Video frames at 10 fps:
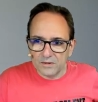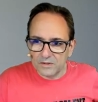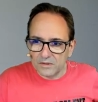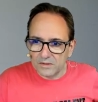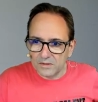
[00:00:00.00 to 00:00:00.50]

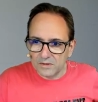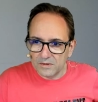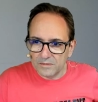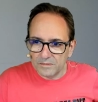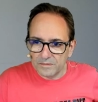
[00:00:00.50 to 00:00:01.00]

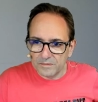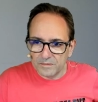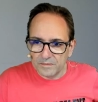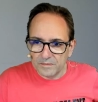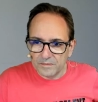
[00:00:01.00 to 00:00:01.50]

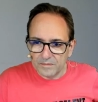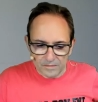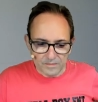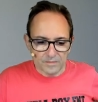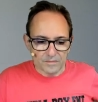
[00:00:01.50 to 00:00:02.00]

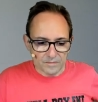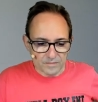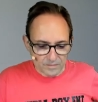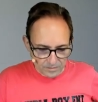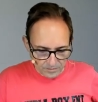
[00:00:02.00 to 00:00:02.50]

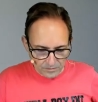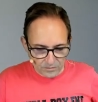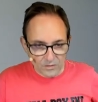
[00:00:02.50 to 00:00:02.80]
No one is speaking in this clip.